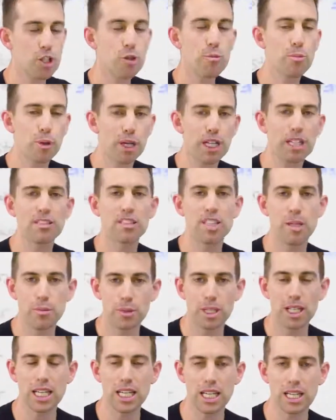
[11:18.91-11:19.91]
you bring
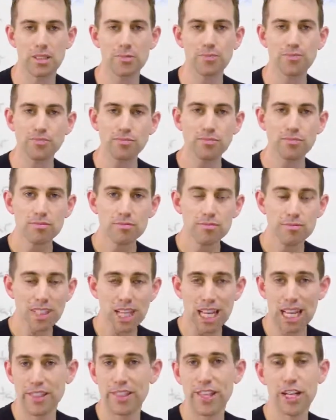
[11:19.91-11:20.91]
somebody in
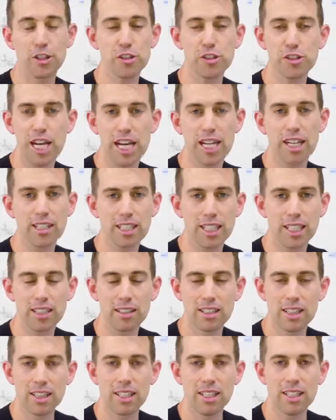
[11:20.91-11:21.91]
and they're
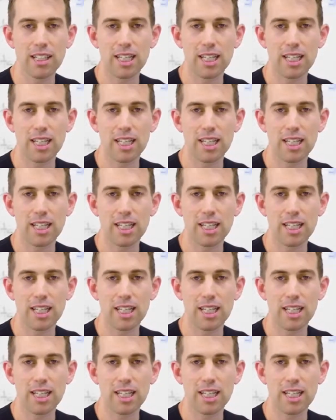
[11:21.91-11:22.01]
cycling,